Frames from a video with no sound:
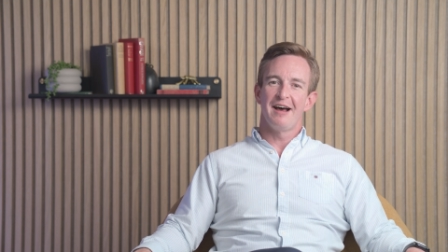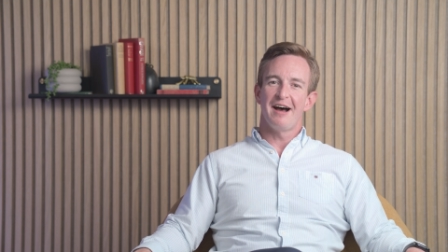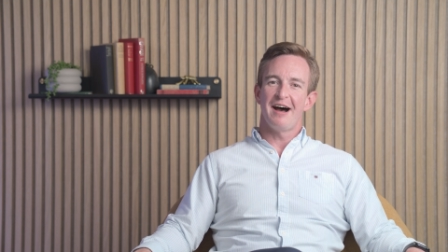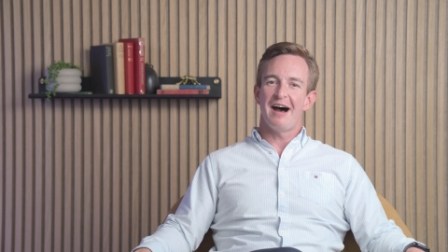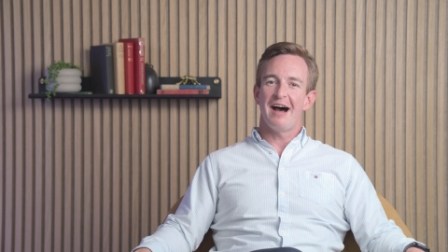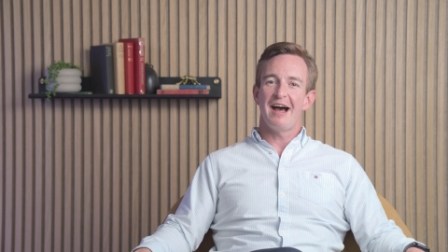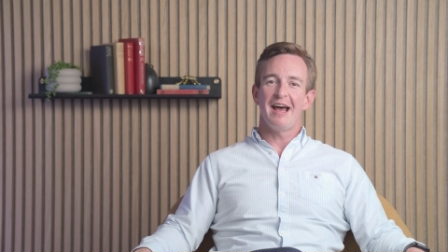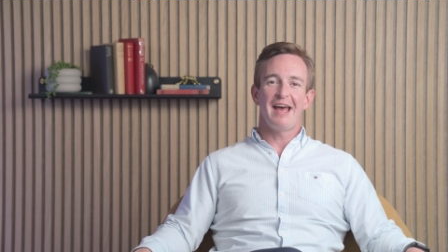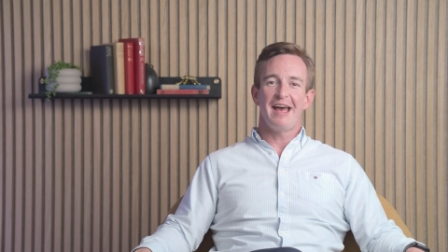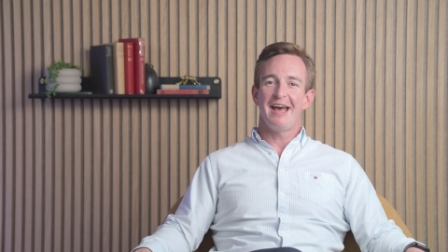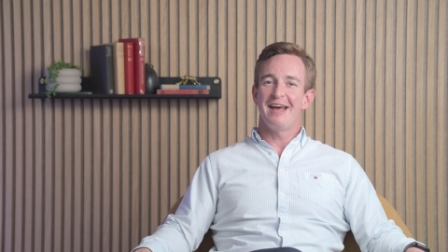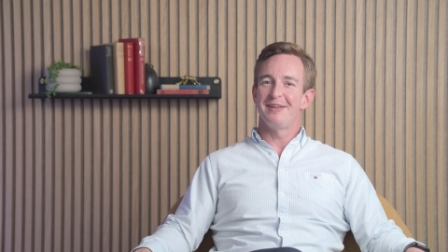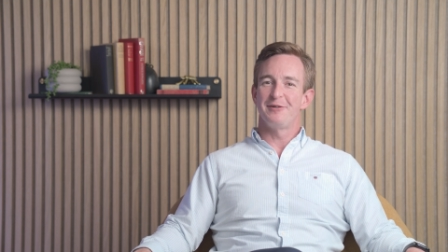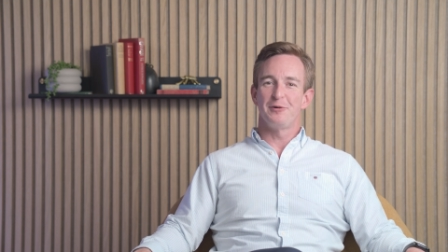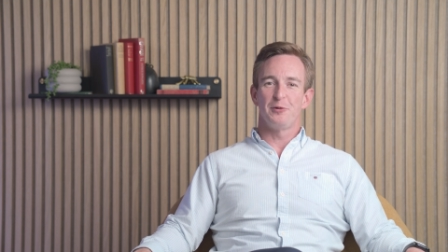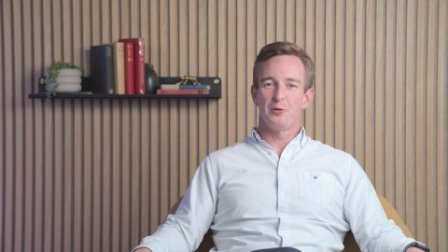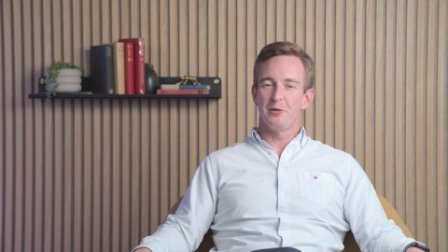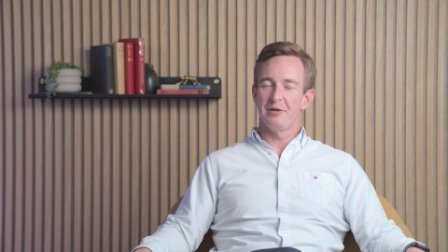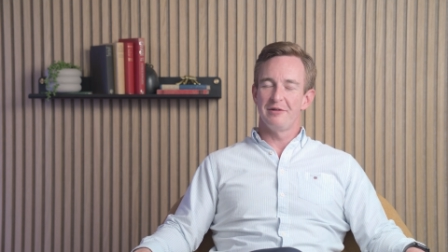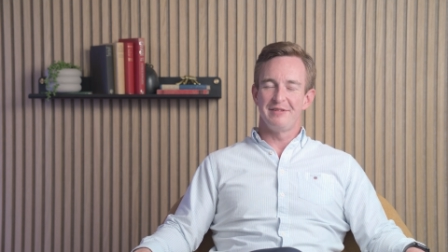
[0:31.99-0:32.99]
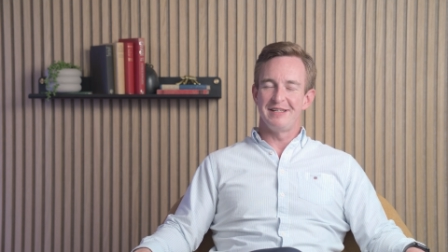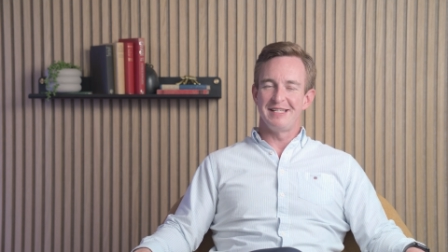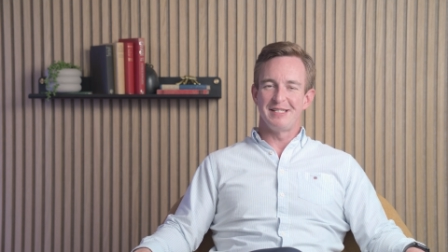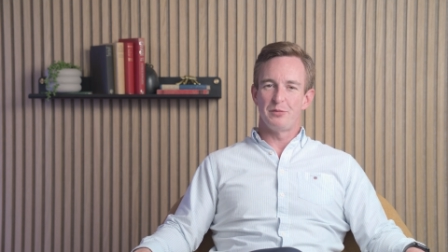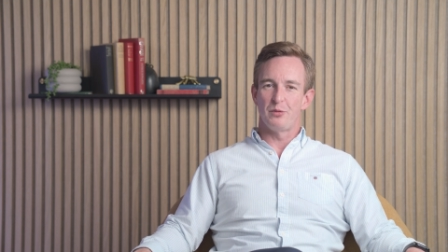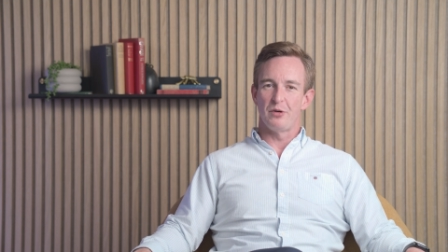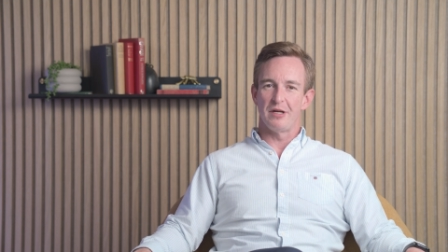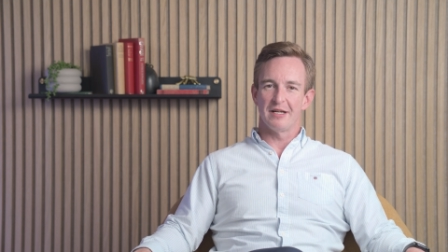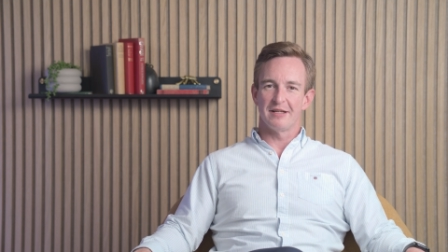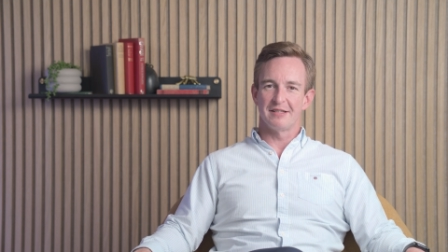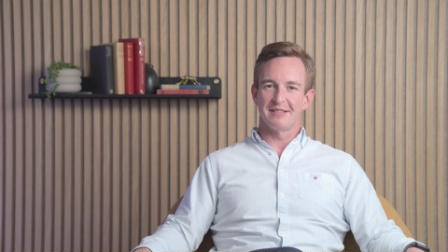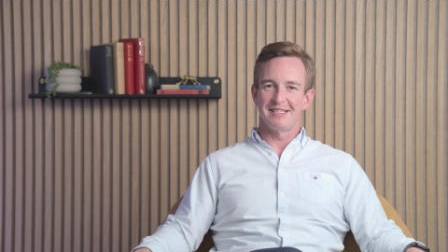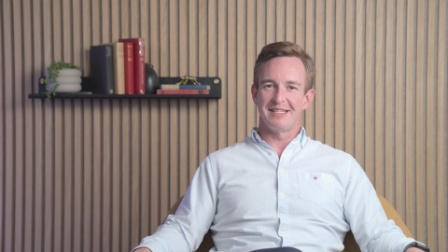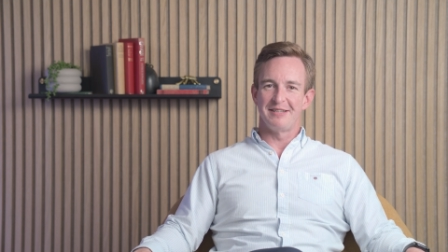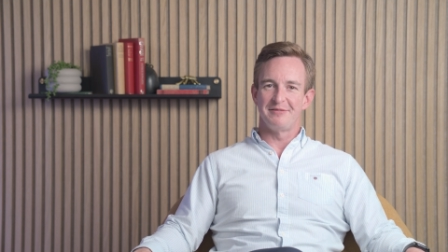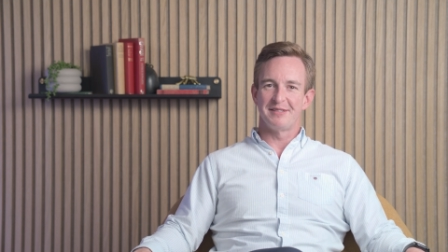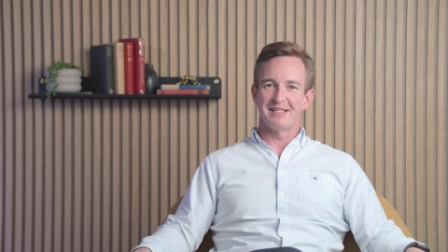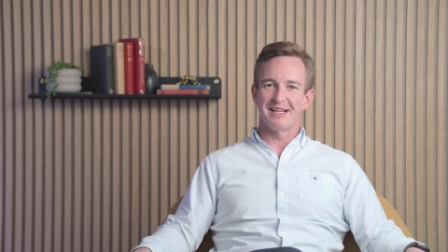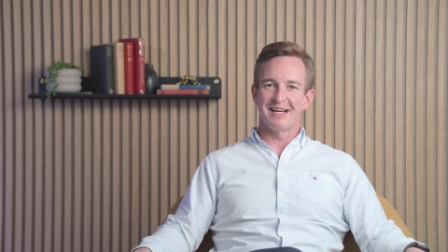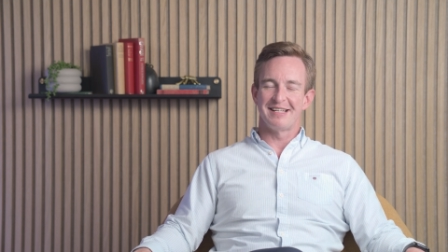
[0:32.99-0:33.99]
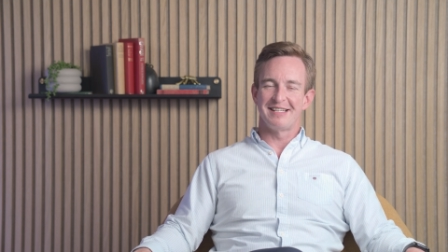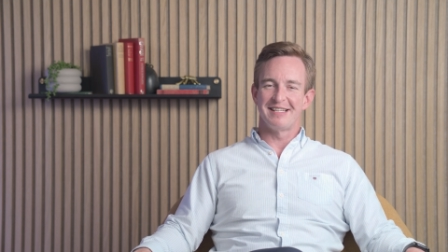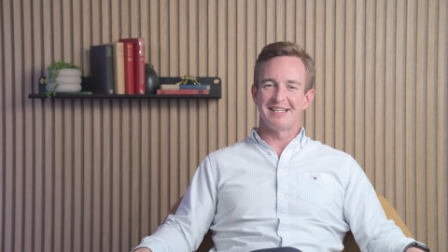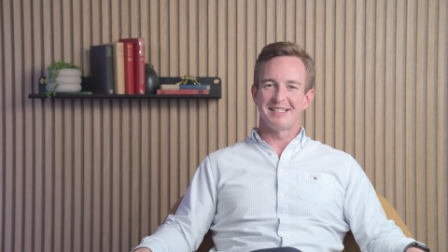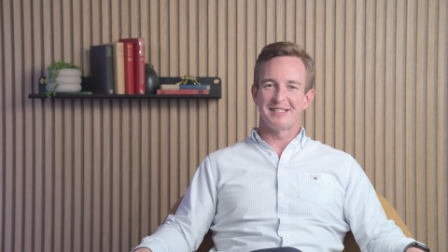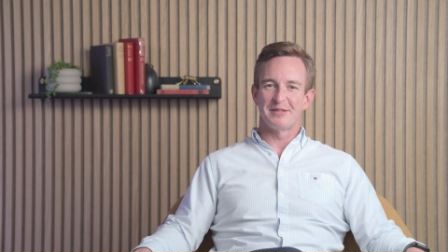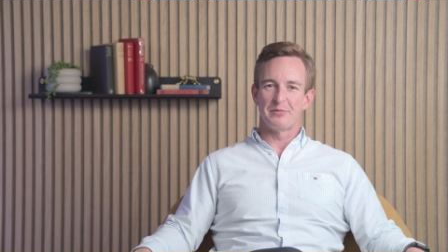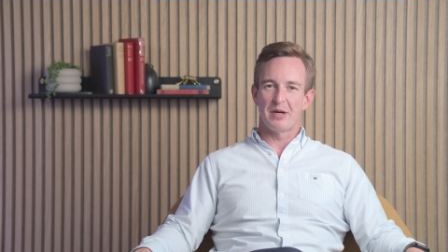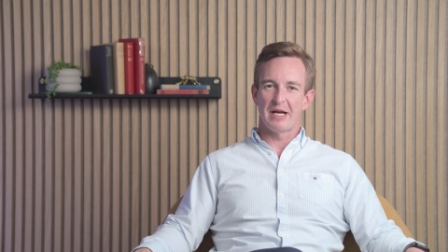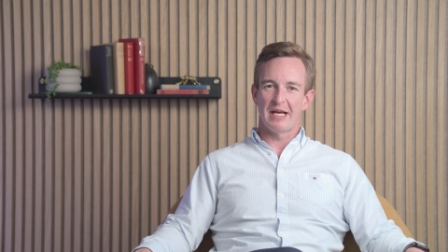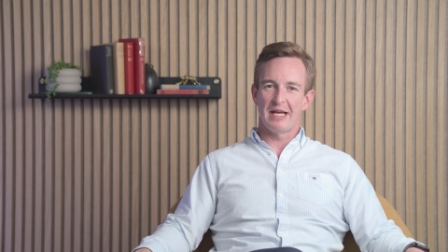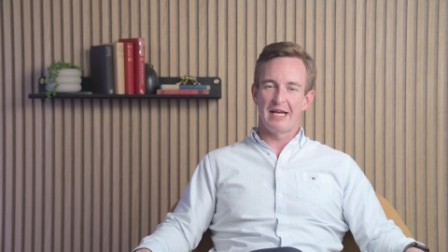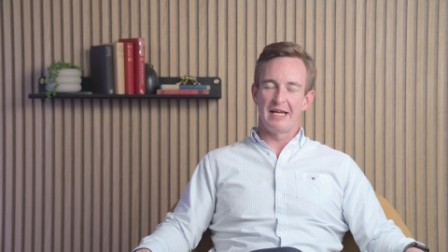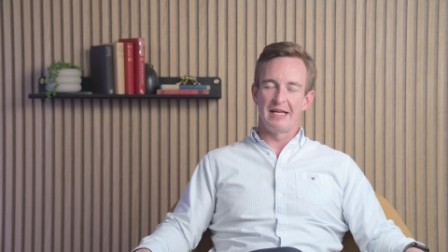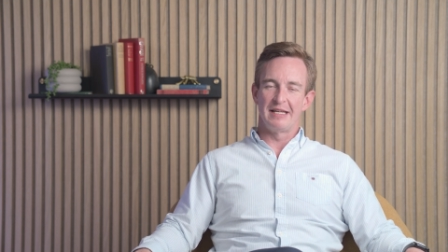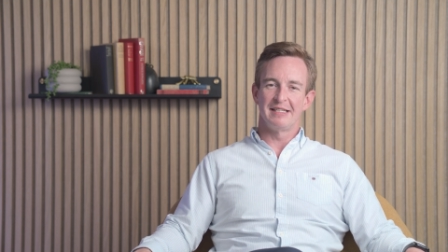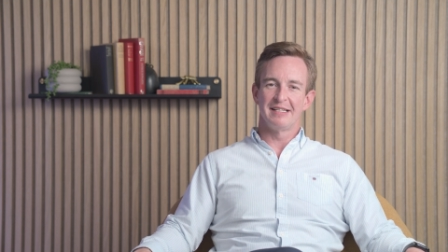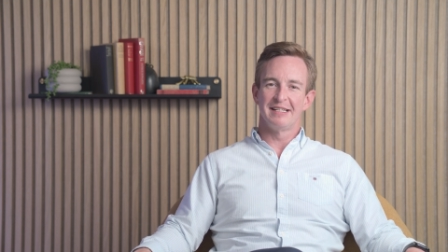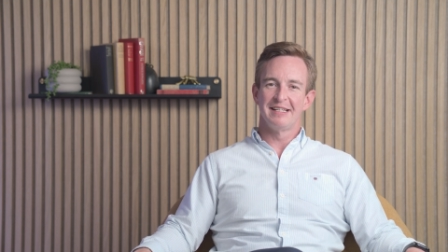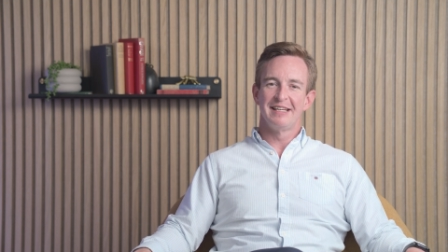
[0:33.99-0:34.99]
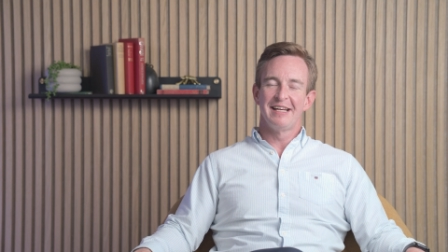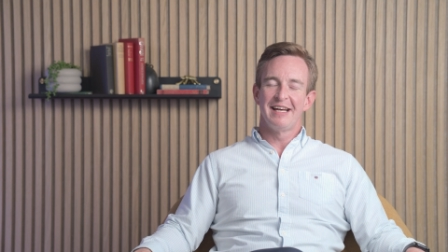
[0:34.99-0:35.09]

I had all of these preconceived ideas in my head.